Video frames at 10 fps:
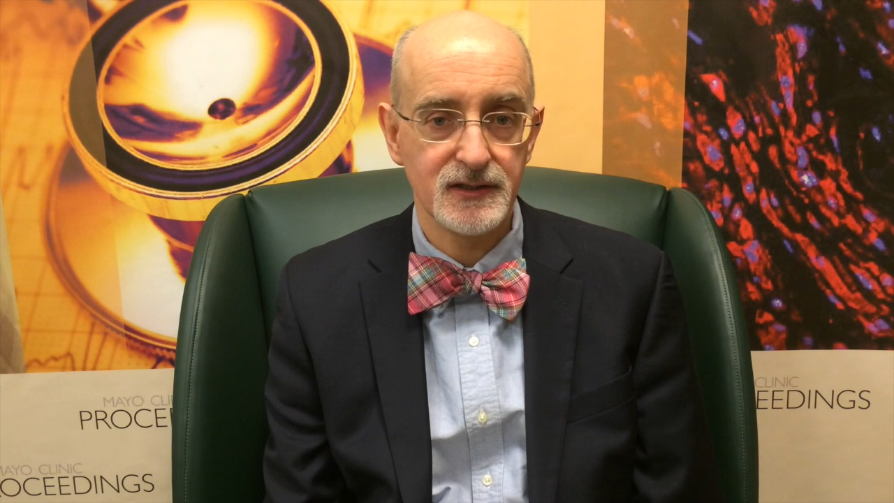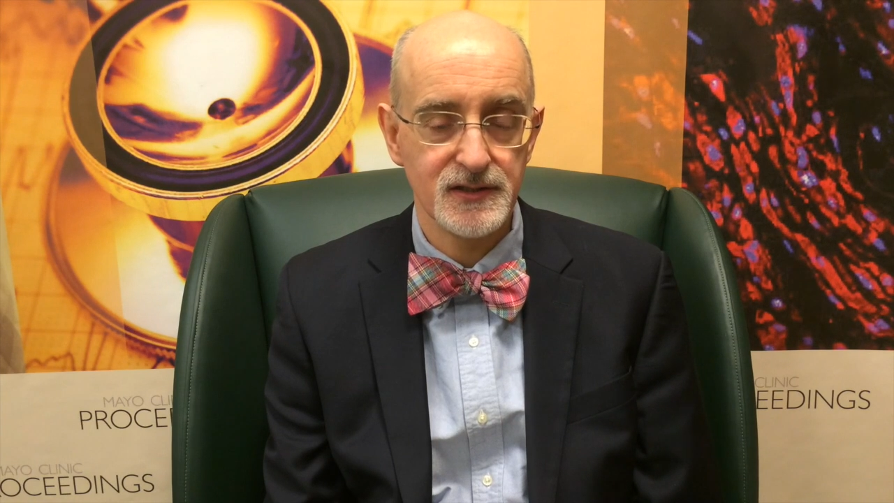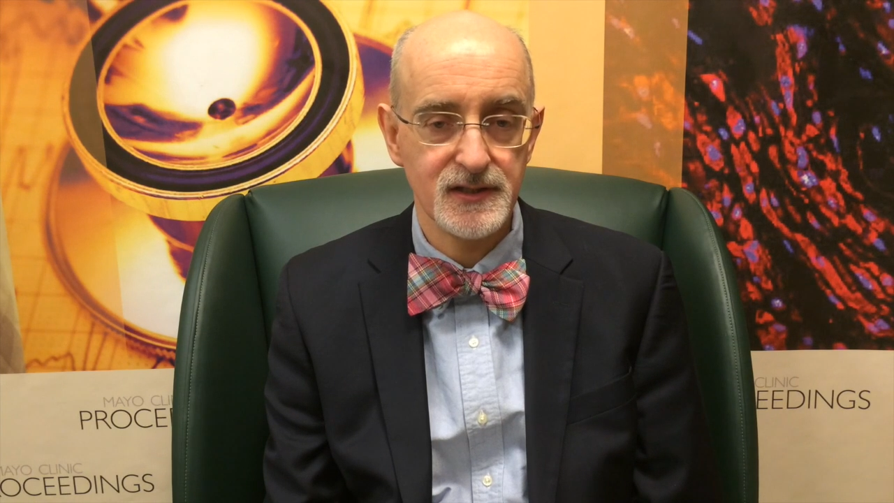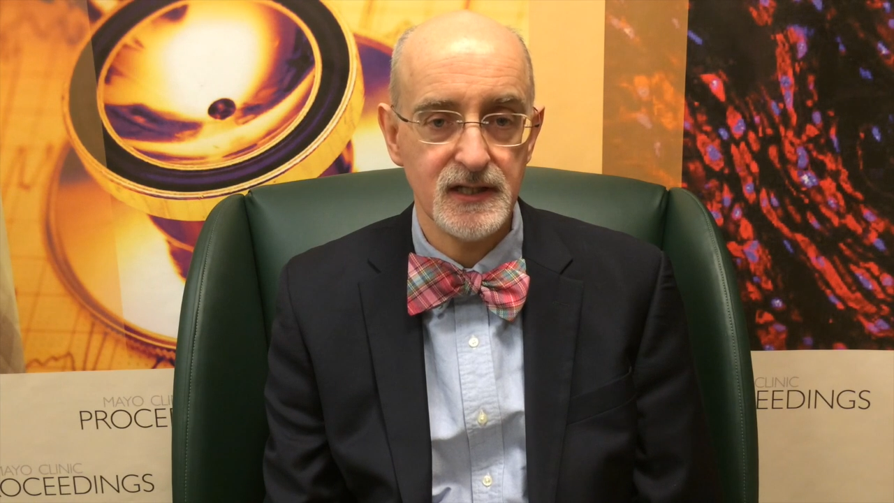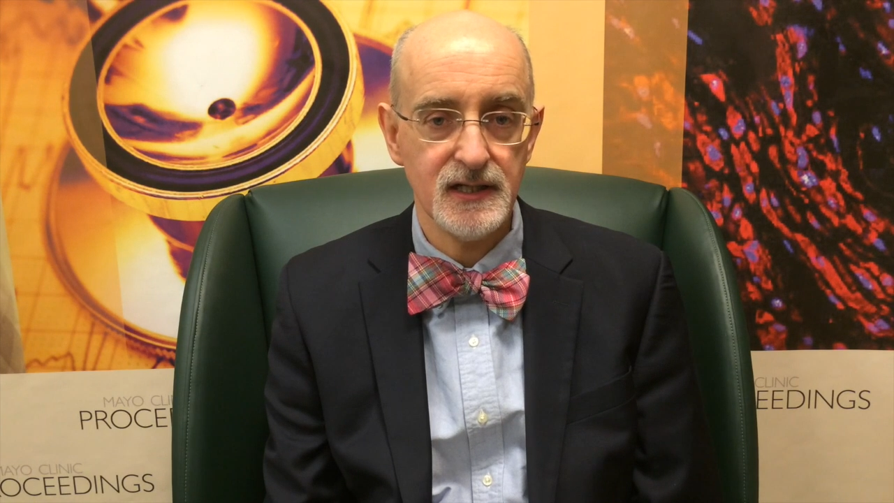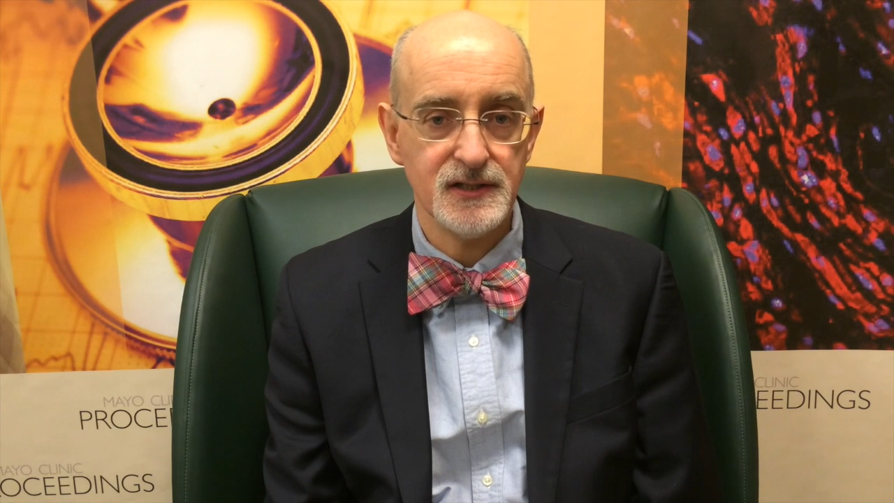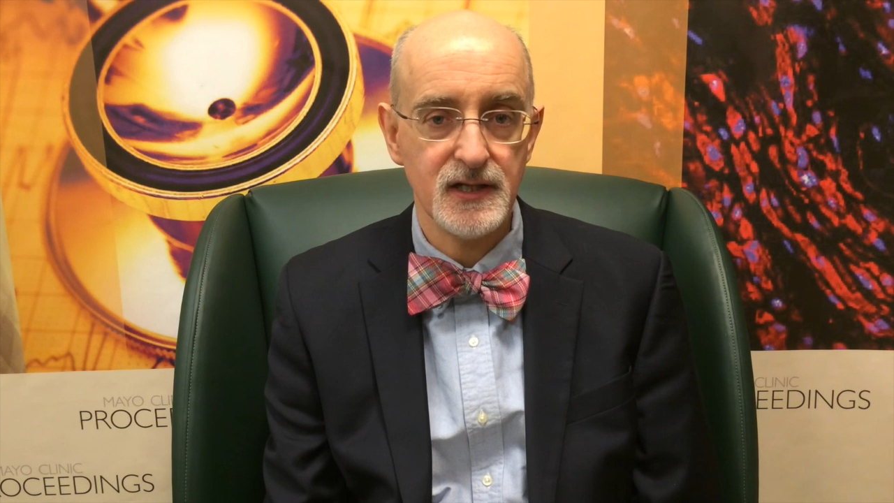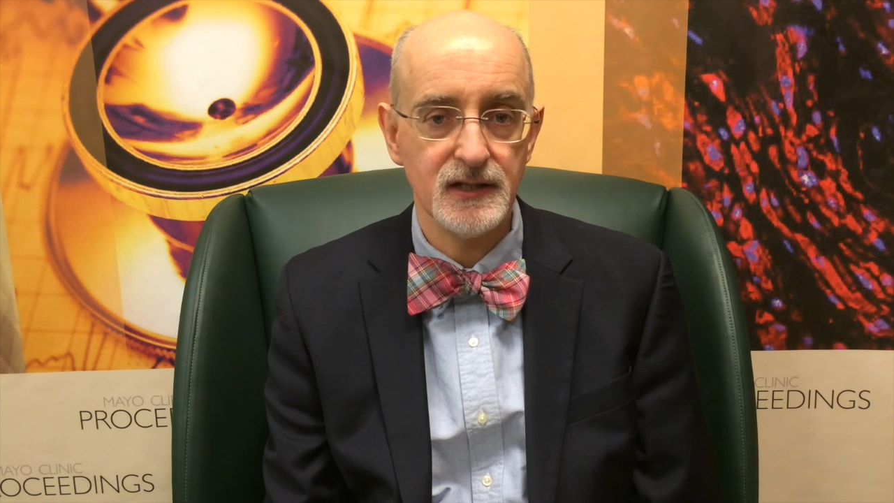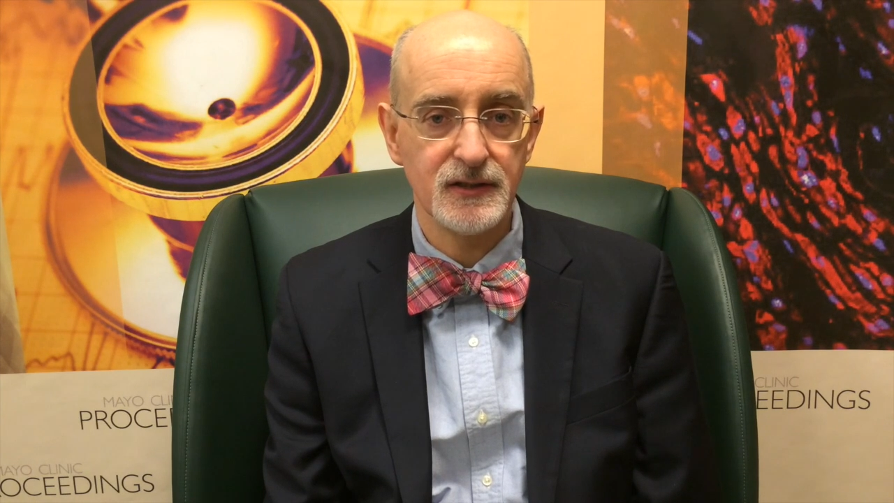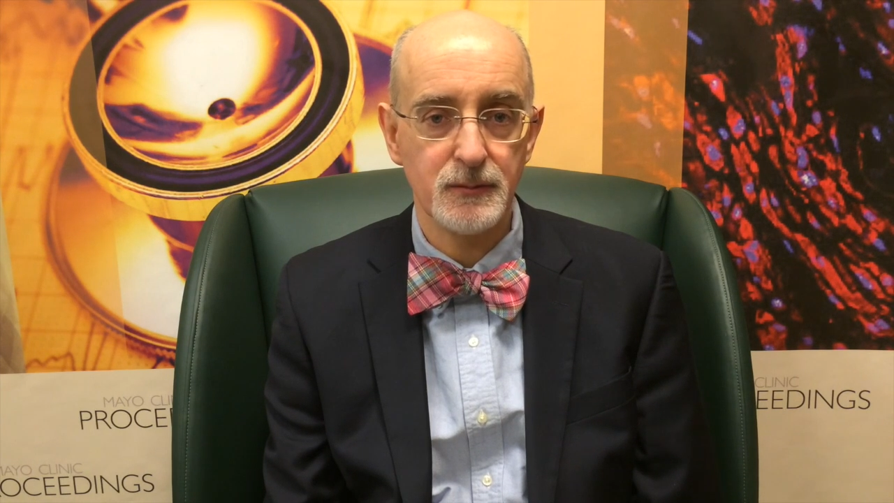disease
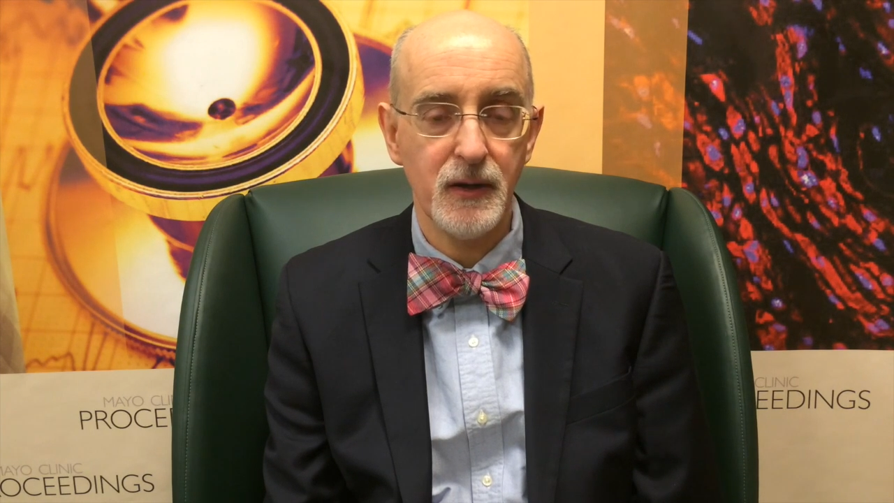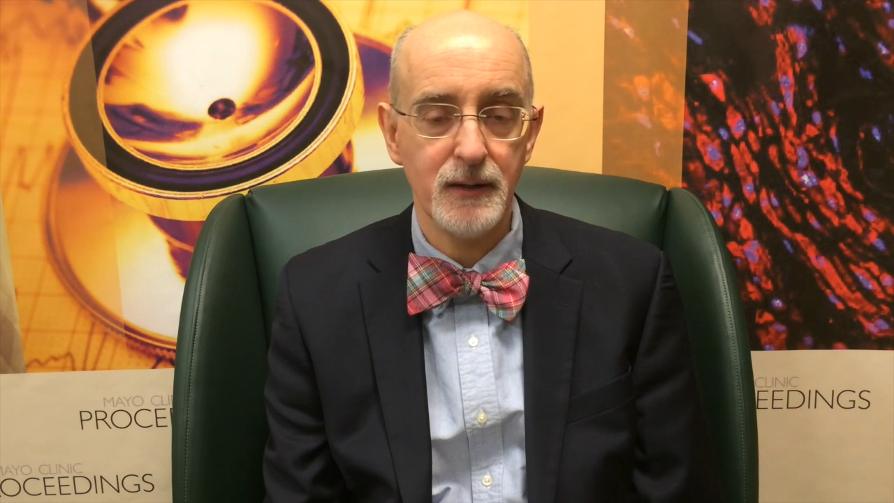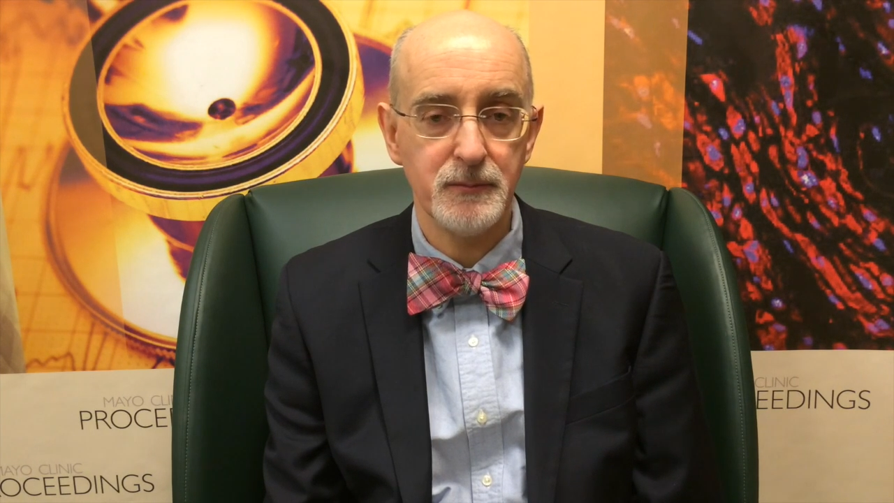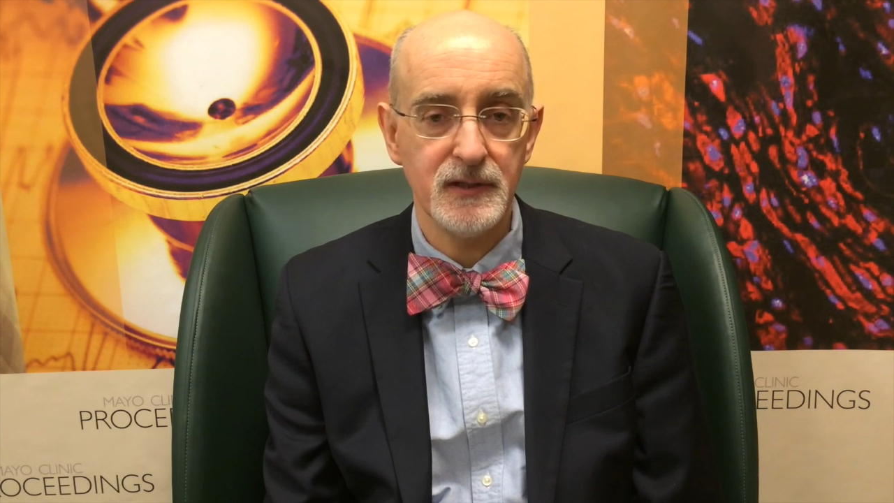in, their pop,